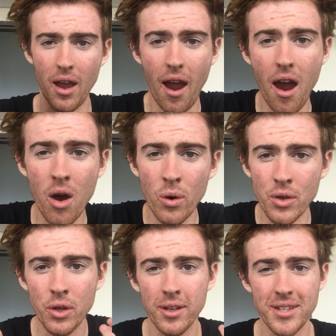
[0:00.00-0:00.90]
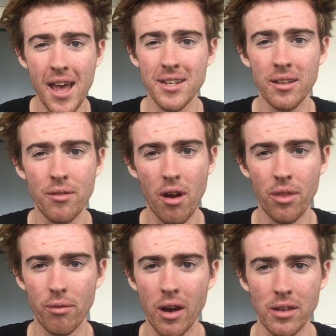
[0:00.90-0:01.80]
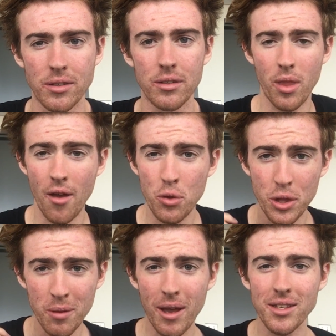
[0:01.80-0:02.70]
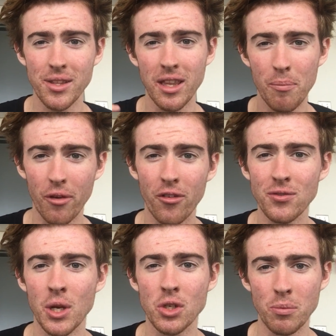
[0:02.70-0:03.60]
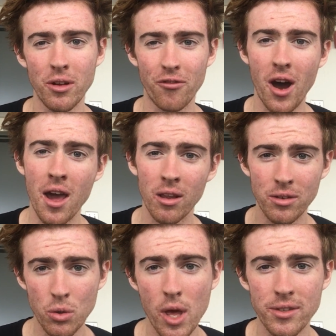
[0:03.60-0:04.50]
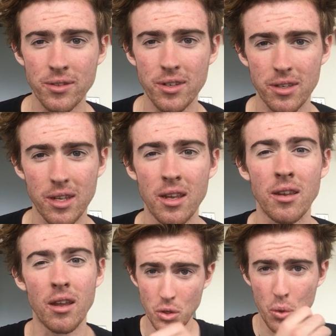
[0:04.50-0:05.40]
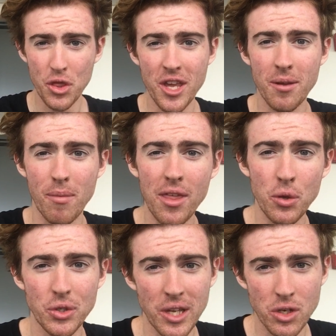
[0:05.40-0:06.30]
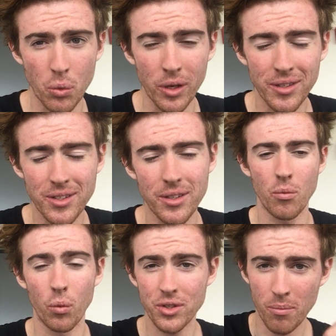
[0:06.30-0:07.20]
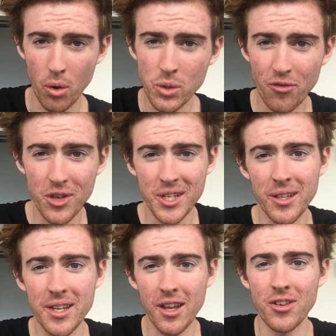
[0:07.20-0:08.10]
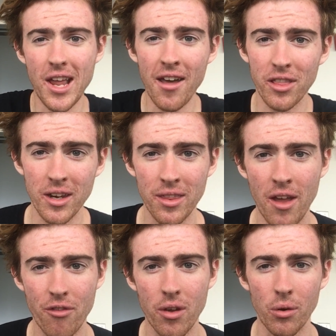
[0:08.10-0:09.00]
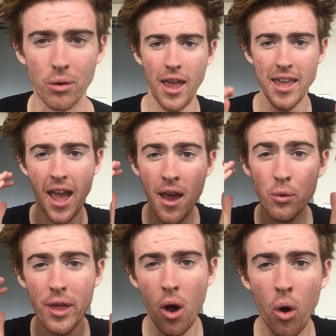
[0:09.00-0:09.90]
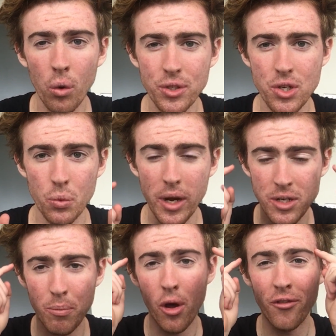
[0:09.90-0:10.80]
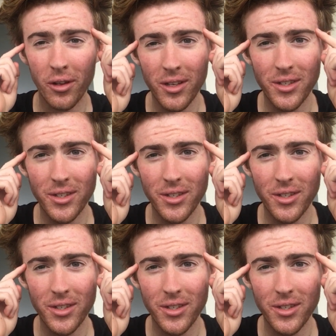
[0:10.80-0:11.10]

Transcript: how are you going to tactically run the race? If you think back to the Olympic 1500 meter final in 2016, do you think Matthew Centrowitz was the most physically gifted athlete in that field? He handled that whole situation perfectly